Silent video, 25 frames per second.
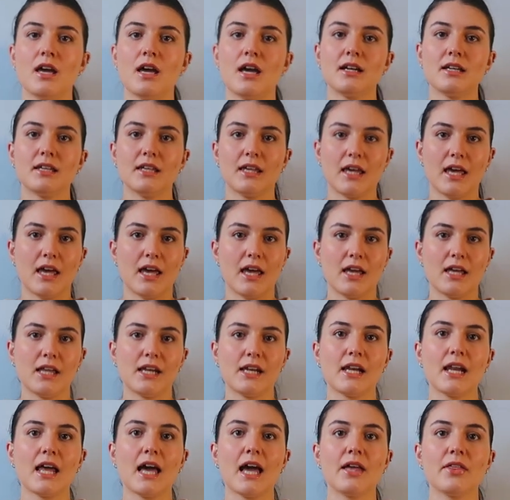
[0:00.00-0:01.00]

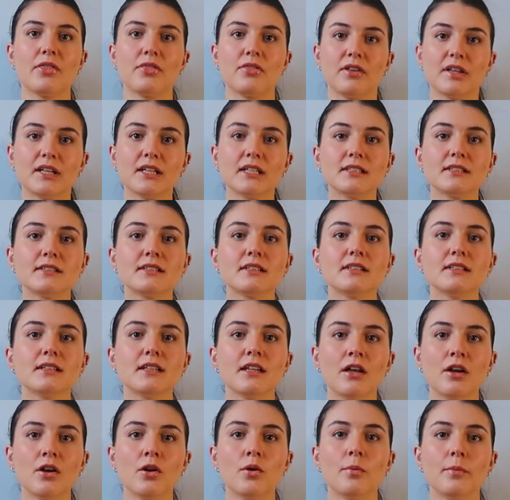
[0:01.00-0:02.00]
Again, I think it's a
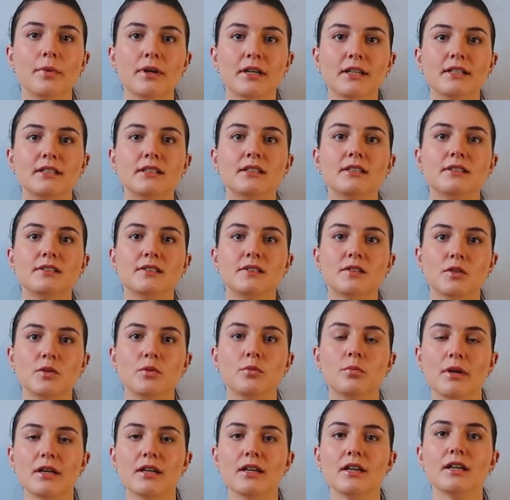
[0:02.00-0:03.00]
little bit too
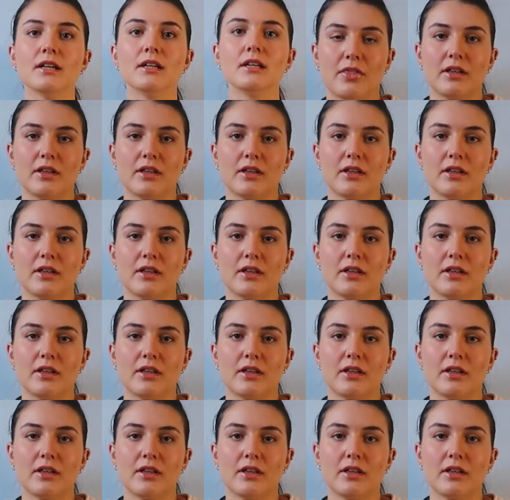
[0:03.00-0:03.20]
big.